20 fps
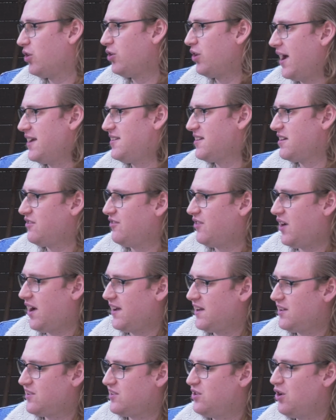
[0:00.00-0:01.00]
identify
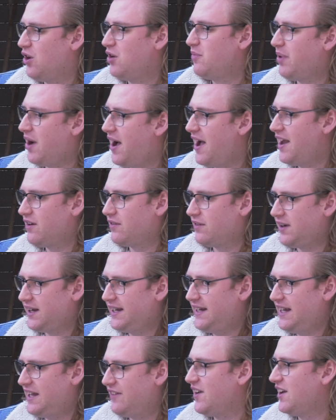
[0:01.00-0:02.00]
as
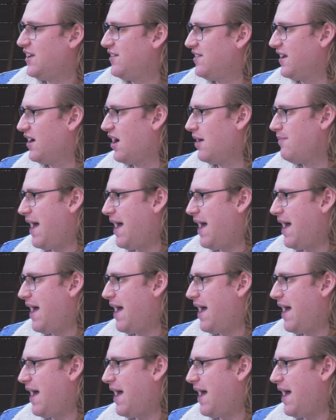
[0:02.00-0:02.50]
non-binary. If anything, I'm